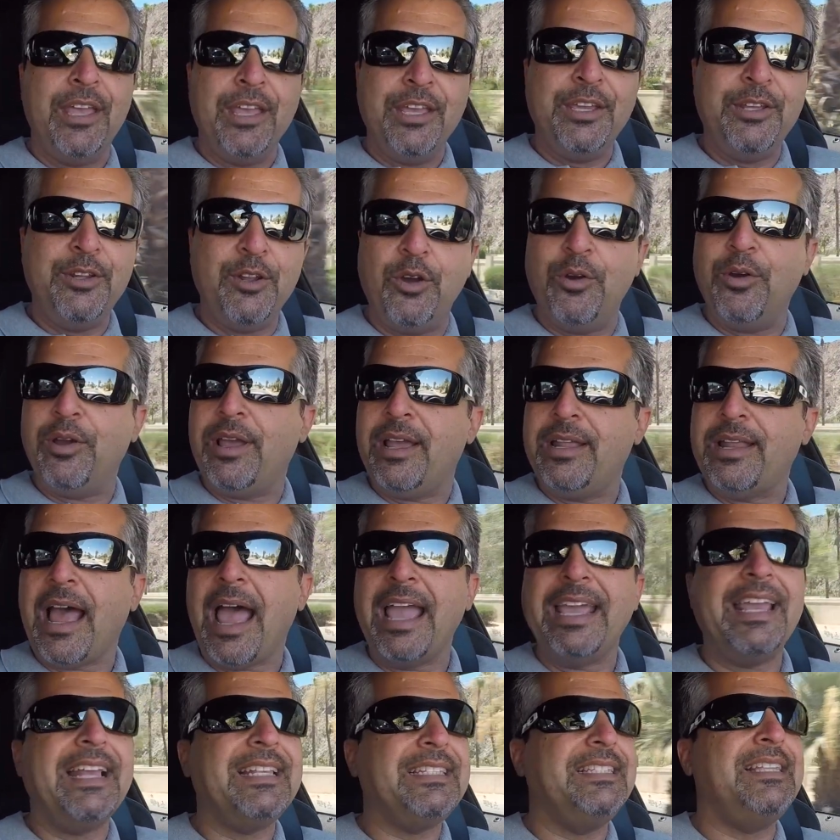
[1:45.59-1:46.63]
You know, I
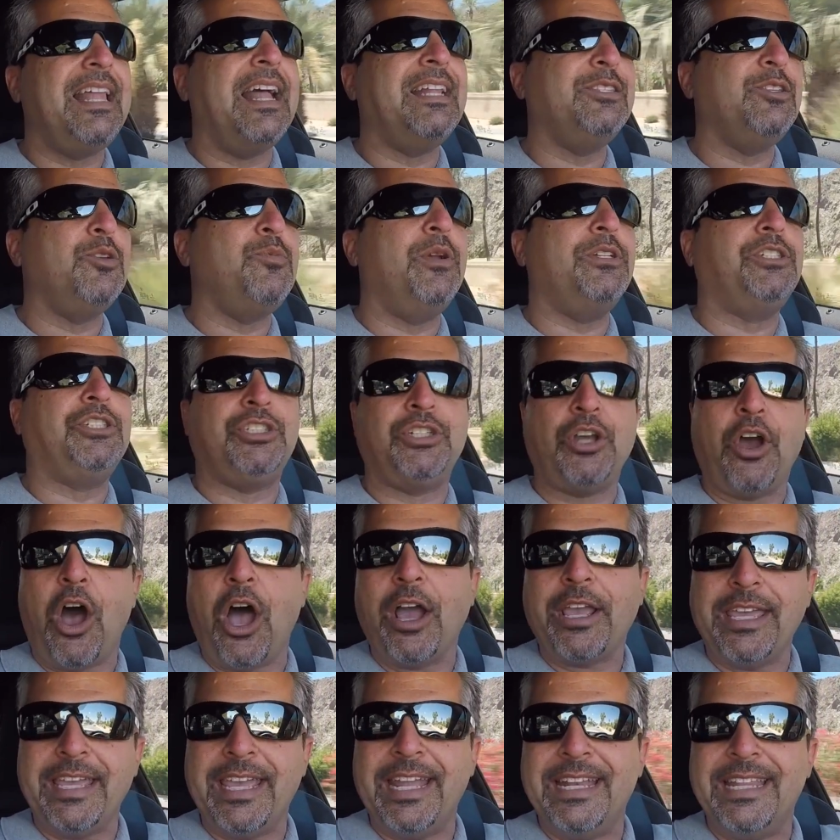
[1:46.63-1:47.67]
guess not so much
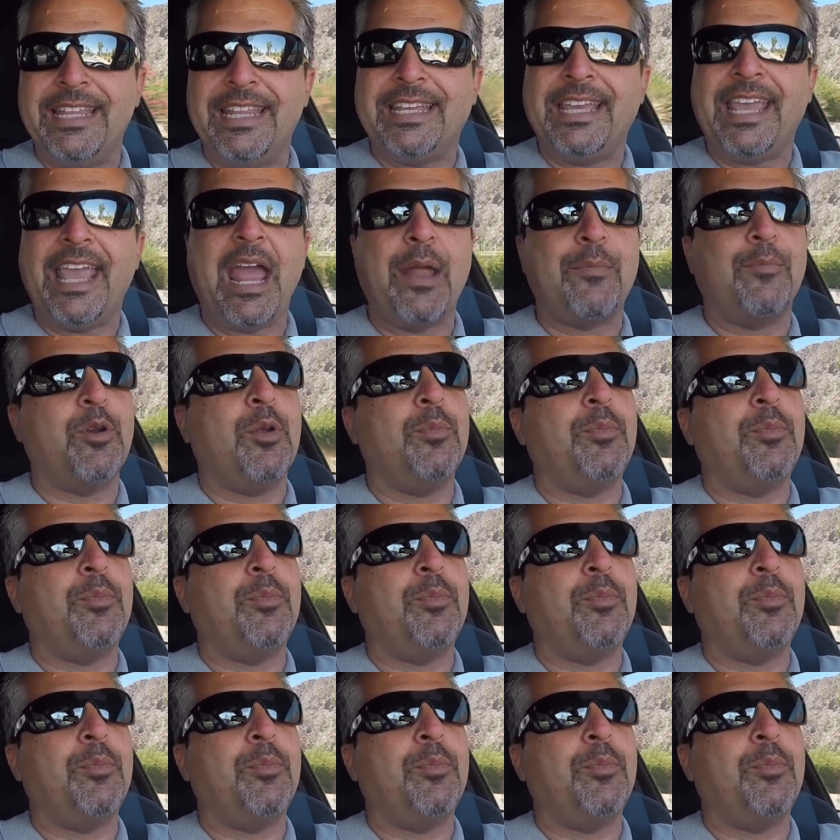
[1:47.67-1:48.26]
talking into the camera,